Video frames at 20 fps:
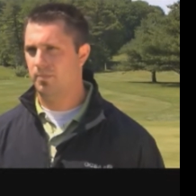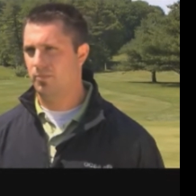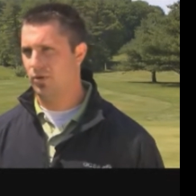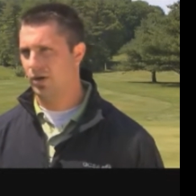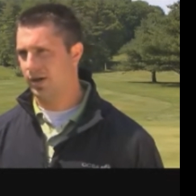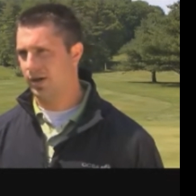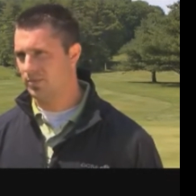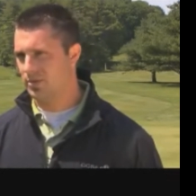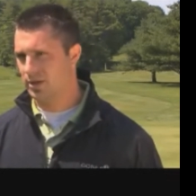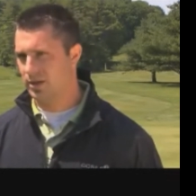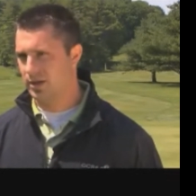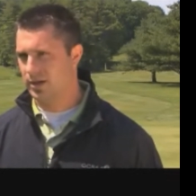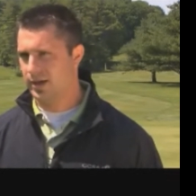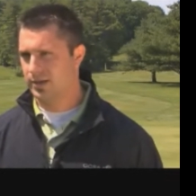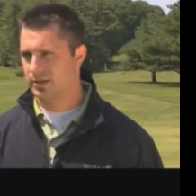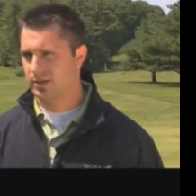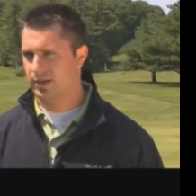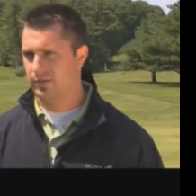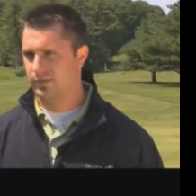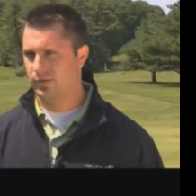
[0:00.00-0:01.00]
bring them to the
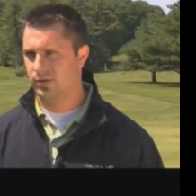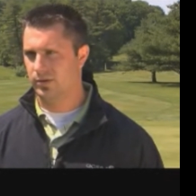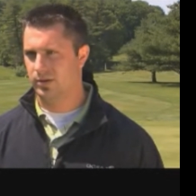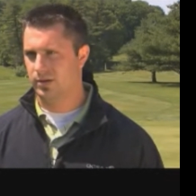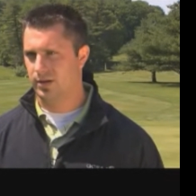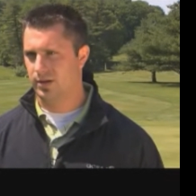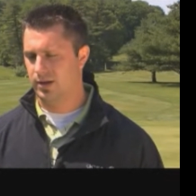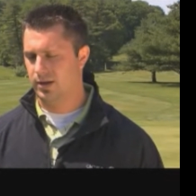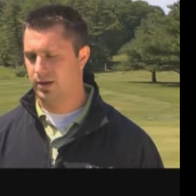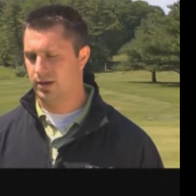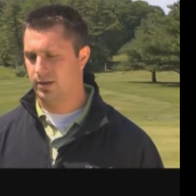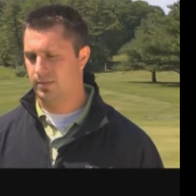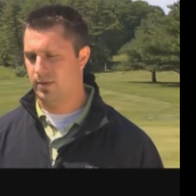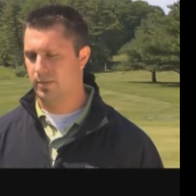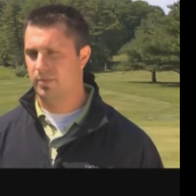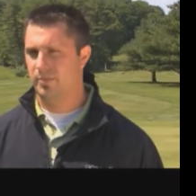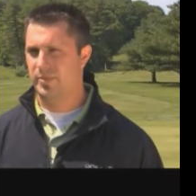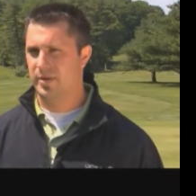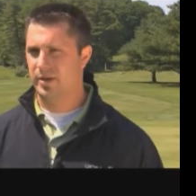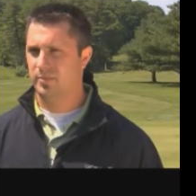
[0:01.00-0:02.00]
next level. Um,
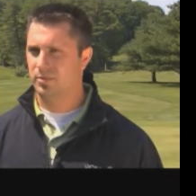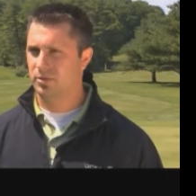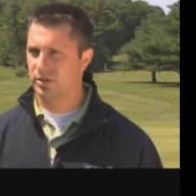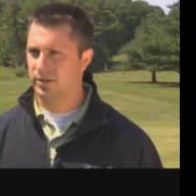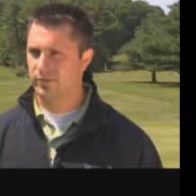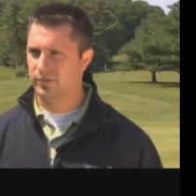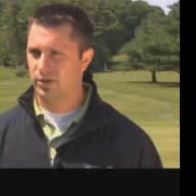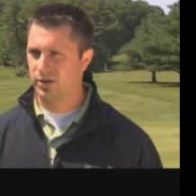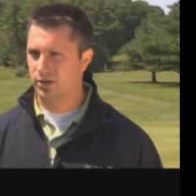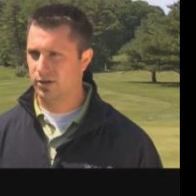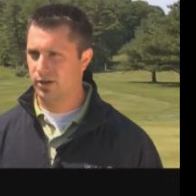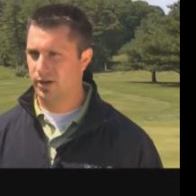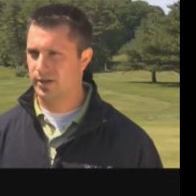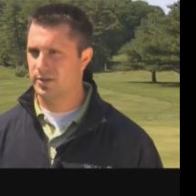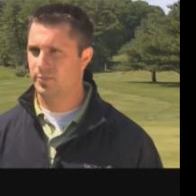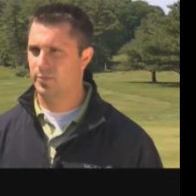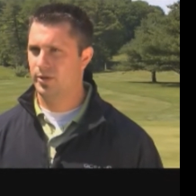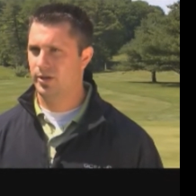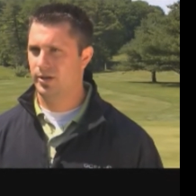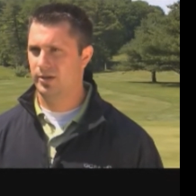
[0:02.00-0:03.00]
I'm a big believer in green
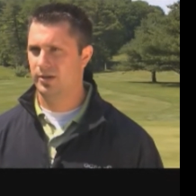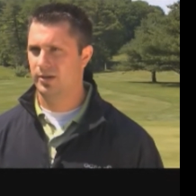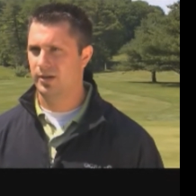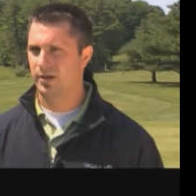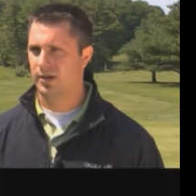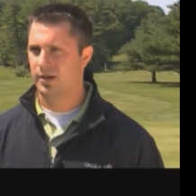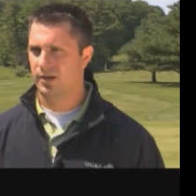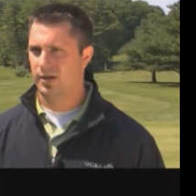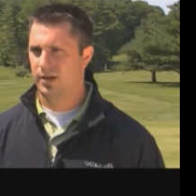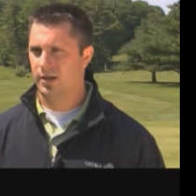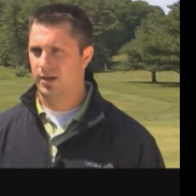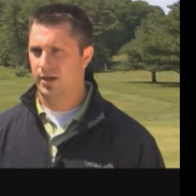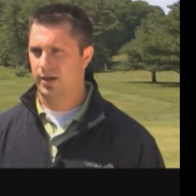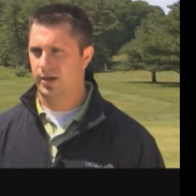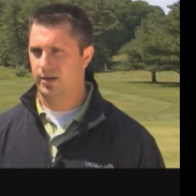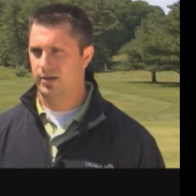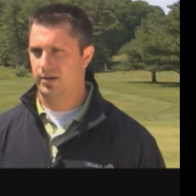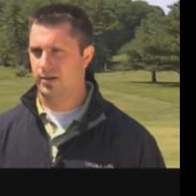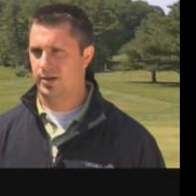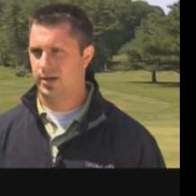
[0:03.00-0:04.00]
speed,
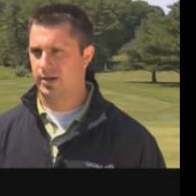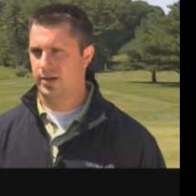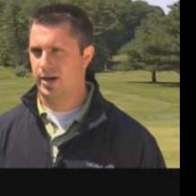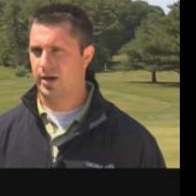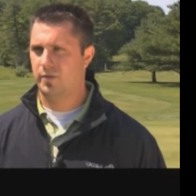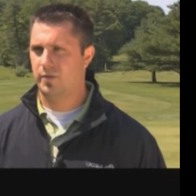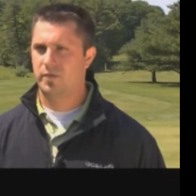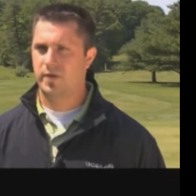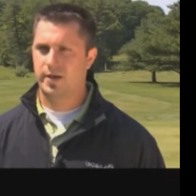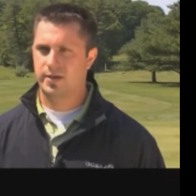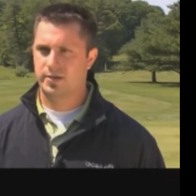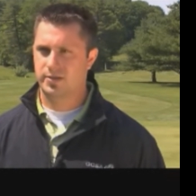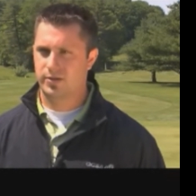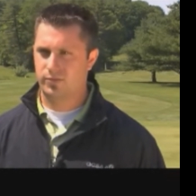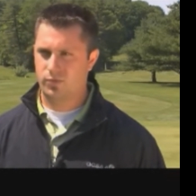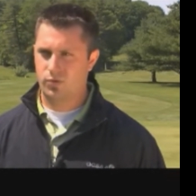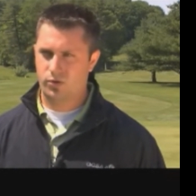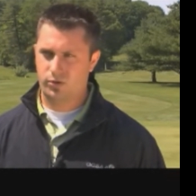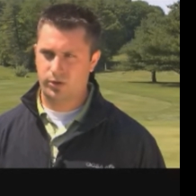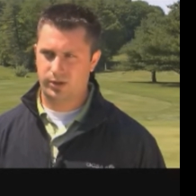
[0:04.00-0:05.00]
and and how fast
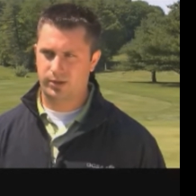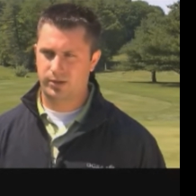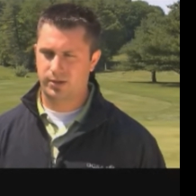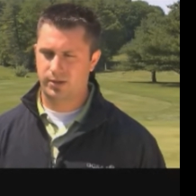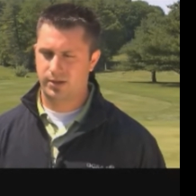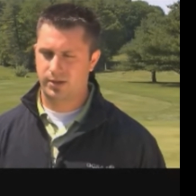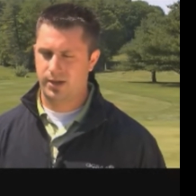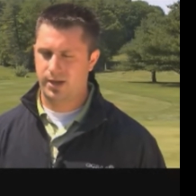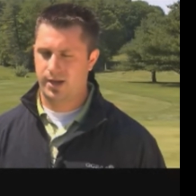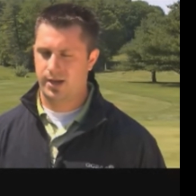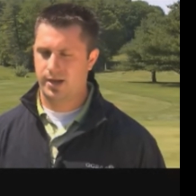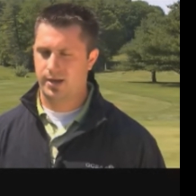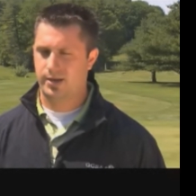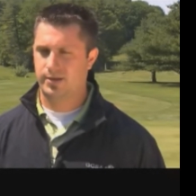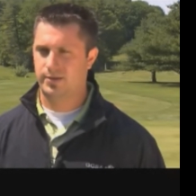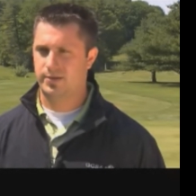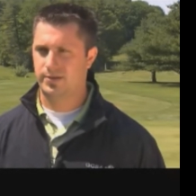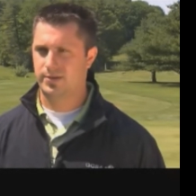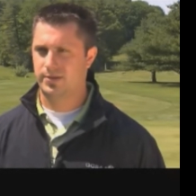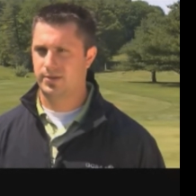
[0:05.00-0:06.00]
they're rolling,
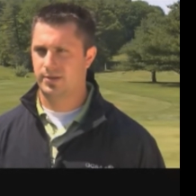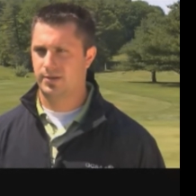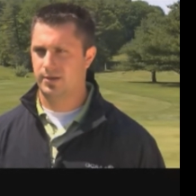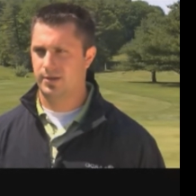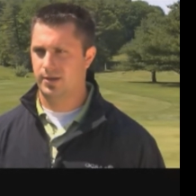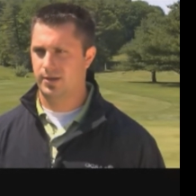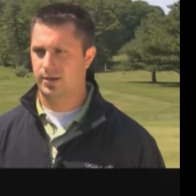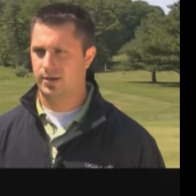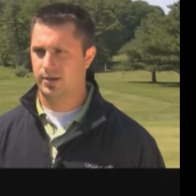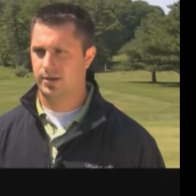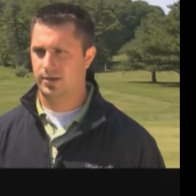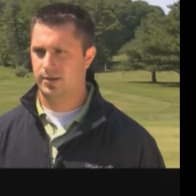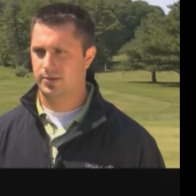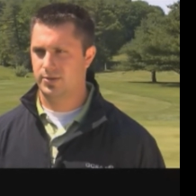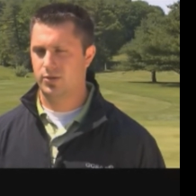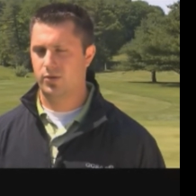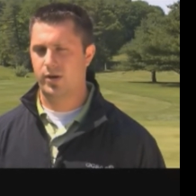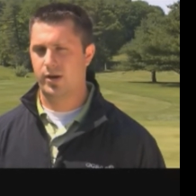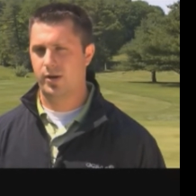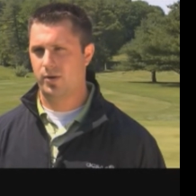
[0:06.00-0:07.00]
and uh,
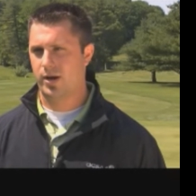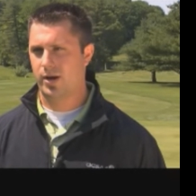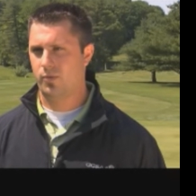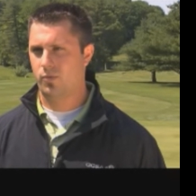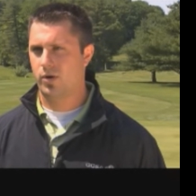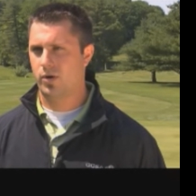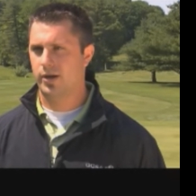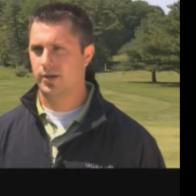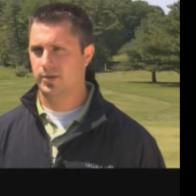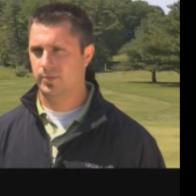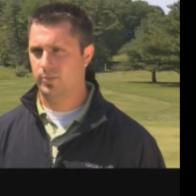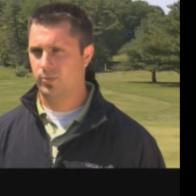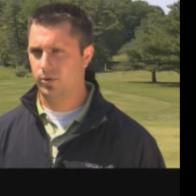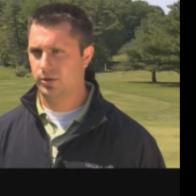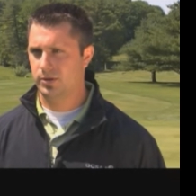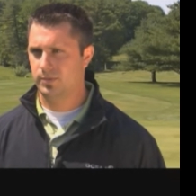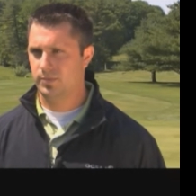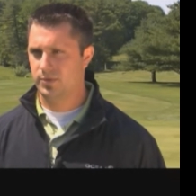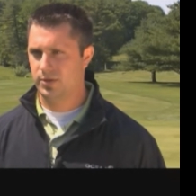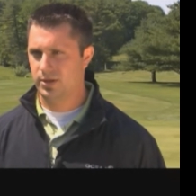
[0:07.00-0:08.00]
so I, I, wanted to
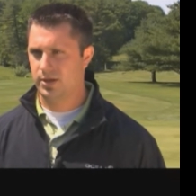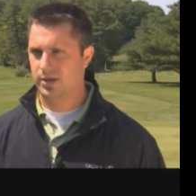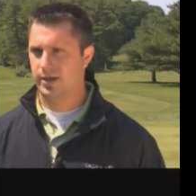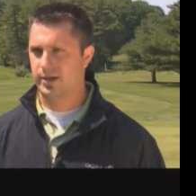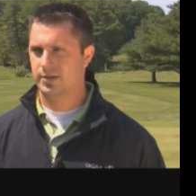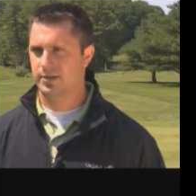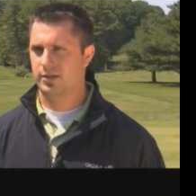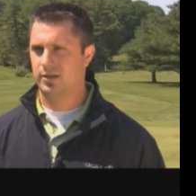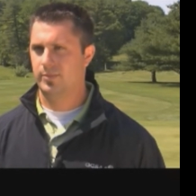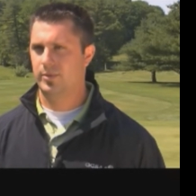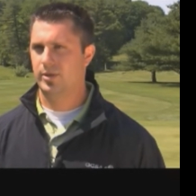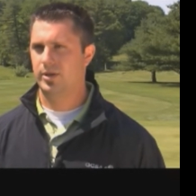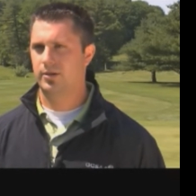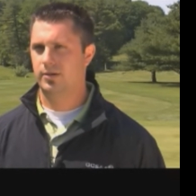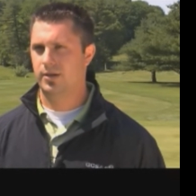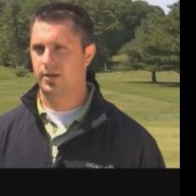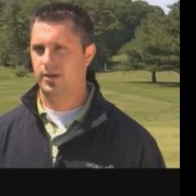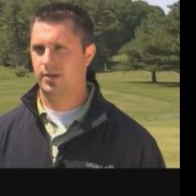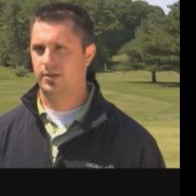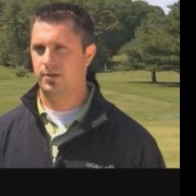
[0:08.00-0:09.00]
push them to the next limit
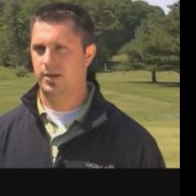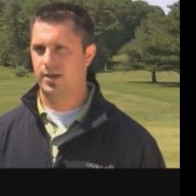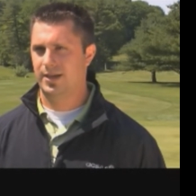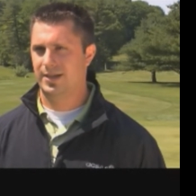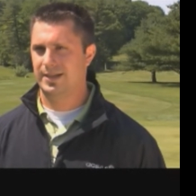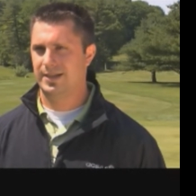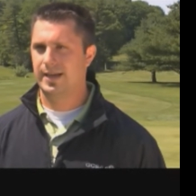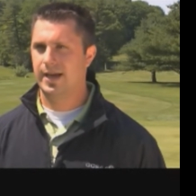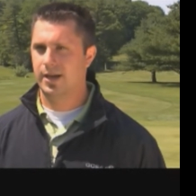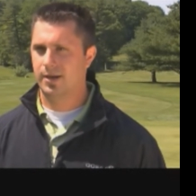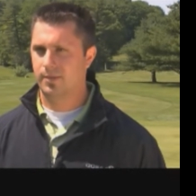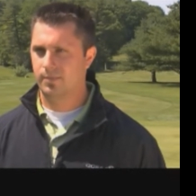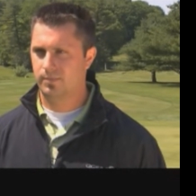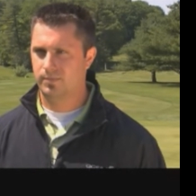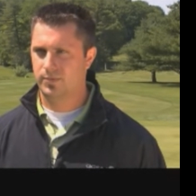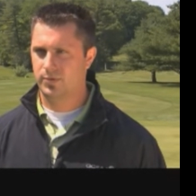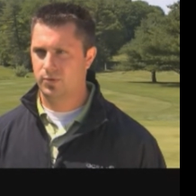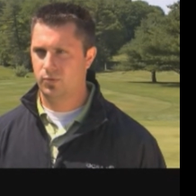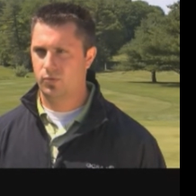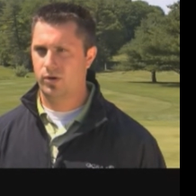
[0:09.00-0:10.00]
and, and get them
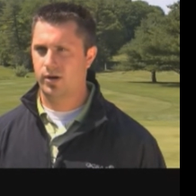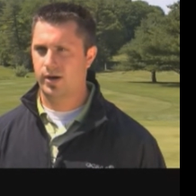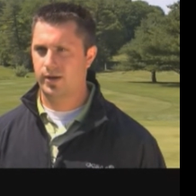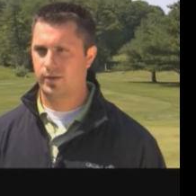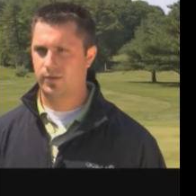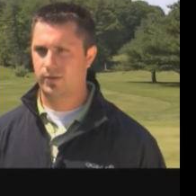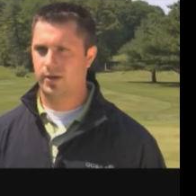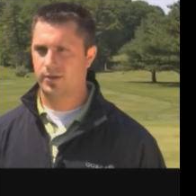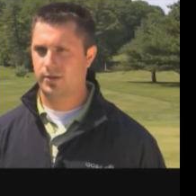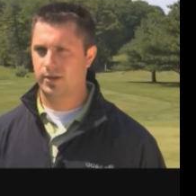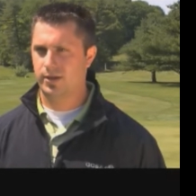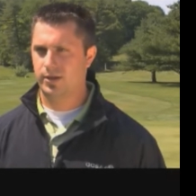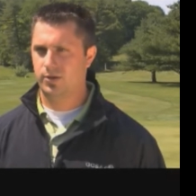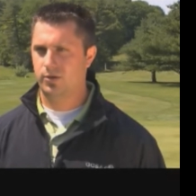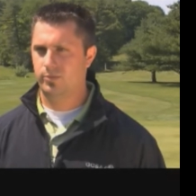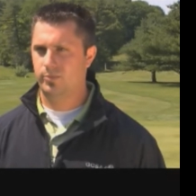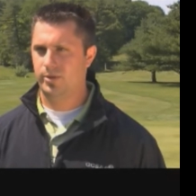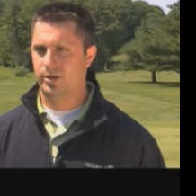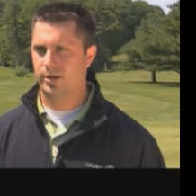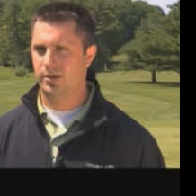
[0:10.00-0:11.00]
to where I thought they
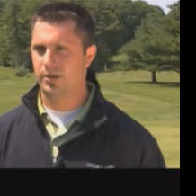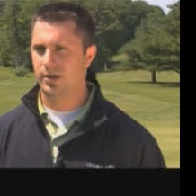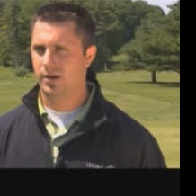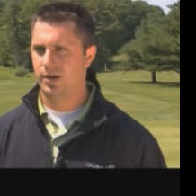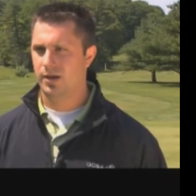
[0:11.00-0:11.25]
could be.